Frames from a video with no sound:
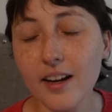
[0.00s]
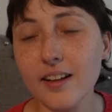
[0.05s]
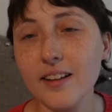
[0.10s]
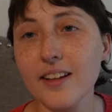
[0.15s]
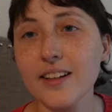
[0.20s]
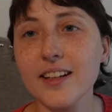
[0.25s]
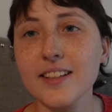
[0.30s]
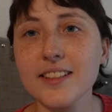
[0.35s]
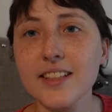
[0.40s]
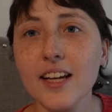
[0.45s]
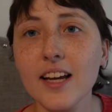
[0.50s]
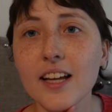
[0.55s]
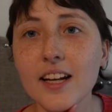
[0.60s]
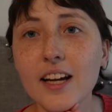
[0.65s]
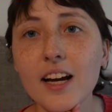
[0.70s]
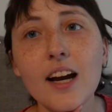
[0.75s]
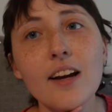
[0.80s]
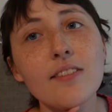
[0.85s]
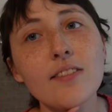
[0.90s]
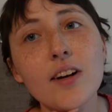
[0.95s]
like I
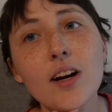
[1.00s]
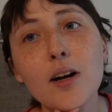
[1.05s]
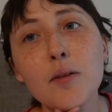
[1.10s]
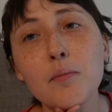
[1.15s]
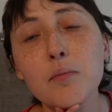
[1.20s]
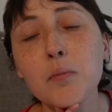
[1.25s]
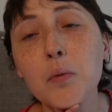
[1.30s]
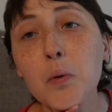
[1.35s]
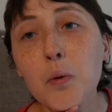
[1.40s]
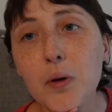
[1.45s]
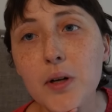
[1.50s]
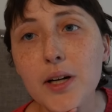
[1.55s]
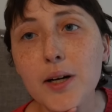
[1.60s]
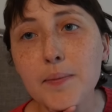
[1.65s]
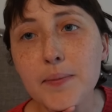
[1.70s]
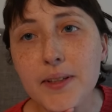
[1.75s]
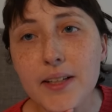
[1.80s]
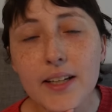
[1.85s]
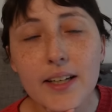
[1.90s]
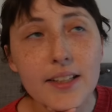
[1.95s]
said, I've got more
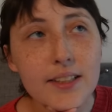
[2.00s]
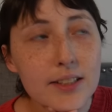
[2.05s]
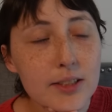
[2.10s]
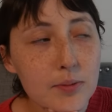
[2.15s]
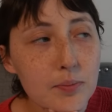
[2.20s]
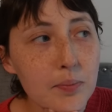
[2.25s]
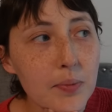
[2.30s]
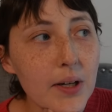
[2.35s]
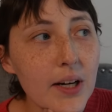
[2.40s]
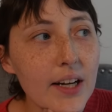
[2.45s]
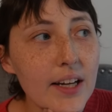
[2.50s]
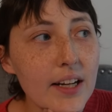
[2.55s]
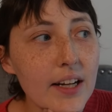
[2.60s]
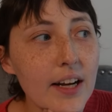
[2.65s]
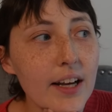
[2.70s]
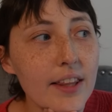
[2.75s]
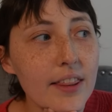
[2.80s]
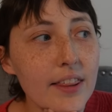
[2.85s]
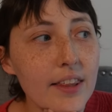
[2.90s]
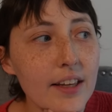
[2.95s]
updates, but
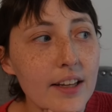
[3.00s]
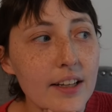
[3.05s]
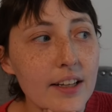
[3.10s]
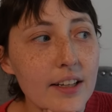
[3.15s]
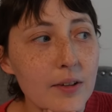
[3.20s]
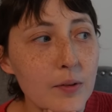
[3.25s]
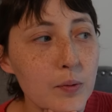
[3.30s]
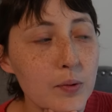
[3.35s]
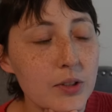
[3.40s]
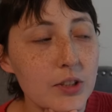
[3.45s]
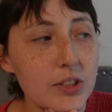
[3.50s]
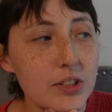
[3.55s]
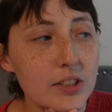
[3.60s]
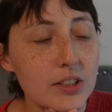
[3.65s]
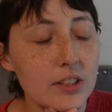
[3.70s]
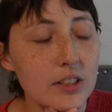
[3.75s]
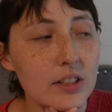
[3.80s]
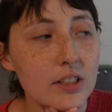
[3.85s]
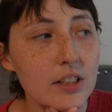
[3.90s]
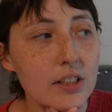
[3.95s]
I think it would
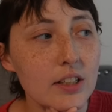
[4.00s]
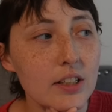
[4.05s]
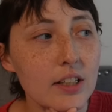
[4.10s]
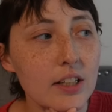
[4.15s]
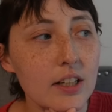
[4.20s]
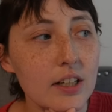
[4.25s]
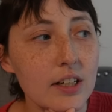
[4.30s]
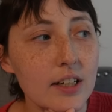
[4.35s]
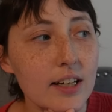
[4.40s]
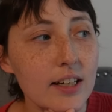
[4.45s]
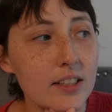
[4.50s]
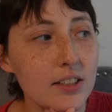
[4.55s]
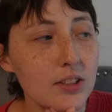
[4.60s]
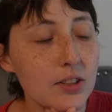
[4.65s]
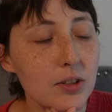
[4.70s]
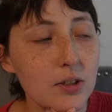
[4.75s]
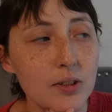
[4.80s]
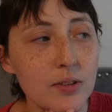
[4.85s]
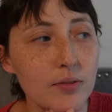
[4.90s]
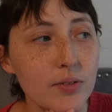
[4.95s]
just get
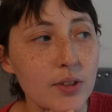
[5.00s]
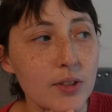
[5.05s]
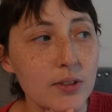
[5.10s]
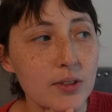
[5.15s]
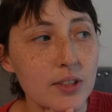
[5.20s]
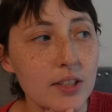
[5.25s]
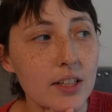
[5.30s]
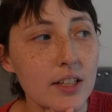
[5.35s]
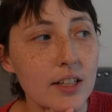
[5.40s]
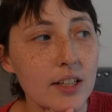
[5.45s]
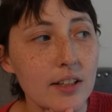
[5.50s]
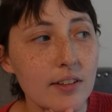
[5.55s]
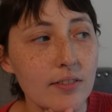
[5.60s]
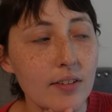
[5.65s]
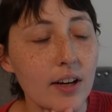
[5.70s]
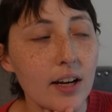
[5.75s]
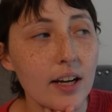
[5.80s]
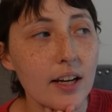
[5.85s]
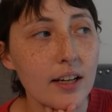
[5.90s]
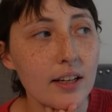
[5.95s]
too confusing if
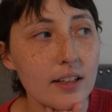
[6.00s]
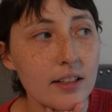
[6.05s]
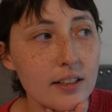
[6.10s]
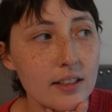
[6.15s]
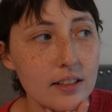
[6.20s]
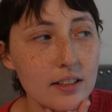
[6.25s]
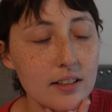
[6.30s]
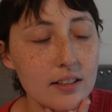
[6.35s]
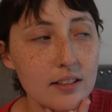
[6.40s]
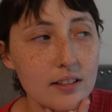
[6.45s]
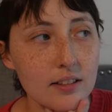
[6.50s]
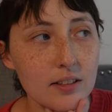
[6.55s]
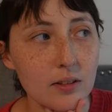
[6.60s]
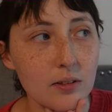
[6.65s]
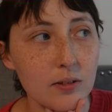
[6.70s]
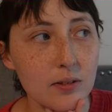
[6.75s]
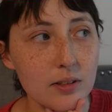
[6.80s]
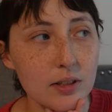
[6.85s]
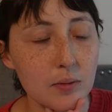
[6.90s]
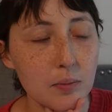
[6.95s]
I
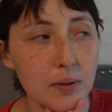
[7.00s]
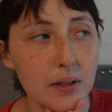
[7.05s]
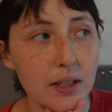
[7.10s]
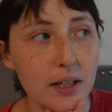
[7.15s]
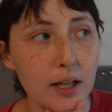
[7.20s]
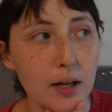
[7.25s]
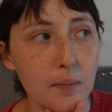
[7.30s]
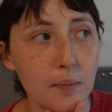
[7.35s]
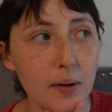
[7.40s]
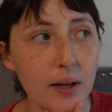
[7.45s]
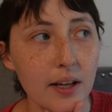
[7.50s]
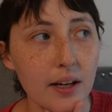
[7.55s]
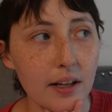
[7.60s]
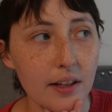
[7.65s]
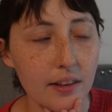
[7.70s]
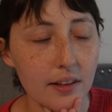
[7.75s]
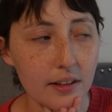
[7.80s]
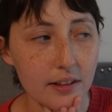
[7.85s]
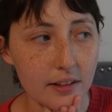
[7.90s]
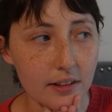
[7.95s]
don't split it up, and I
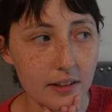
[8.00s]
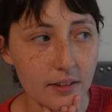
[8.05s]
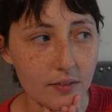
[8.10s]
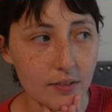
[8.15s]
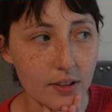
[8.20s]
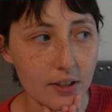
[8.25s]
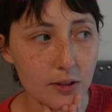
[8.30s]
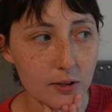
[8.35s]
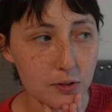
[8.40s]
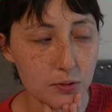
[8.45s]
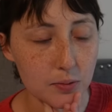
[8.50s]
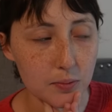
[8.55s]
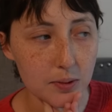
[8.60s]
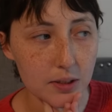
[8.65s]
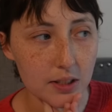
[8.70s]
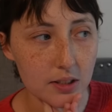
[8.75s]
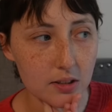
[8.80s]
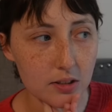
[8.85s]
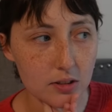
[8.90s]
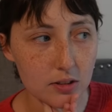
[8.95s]
think that the videos would
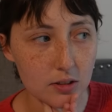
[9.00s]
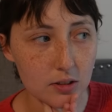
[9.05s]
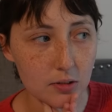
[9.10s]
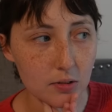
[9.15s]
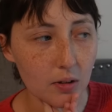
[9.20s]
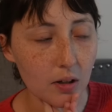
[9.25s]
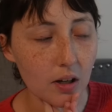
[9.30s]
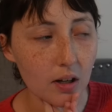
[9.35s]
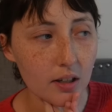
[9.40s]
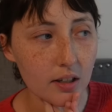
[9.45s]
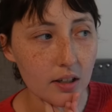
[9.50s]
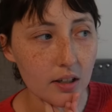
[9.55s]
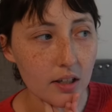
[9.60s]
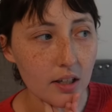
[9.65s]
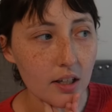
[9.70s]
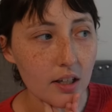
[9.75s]
be too long.